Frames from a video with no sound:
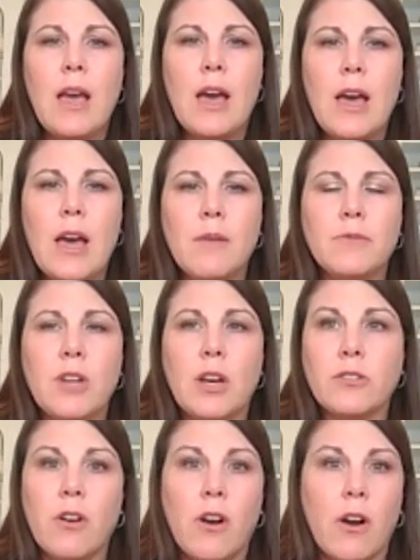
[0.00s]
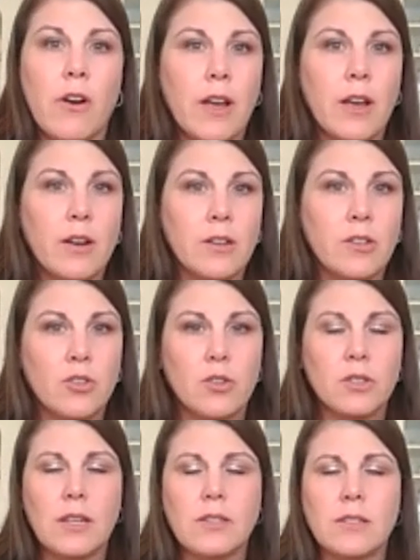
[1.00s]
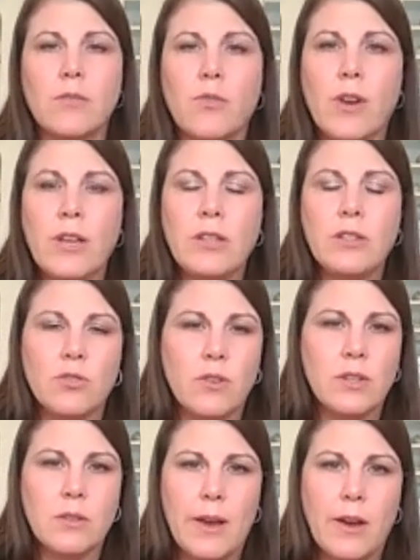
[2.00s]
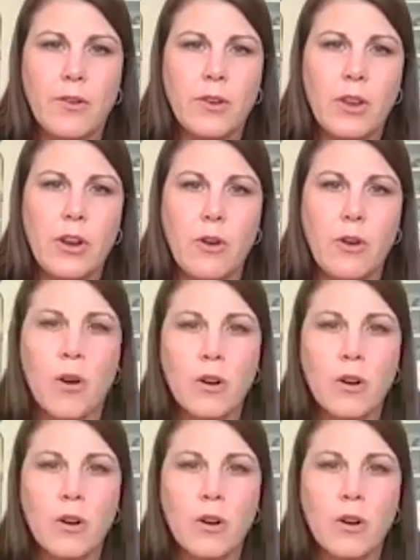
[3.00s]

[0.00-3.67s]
Um, Dr. Ariana Sholes has some great stories about, you know,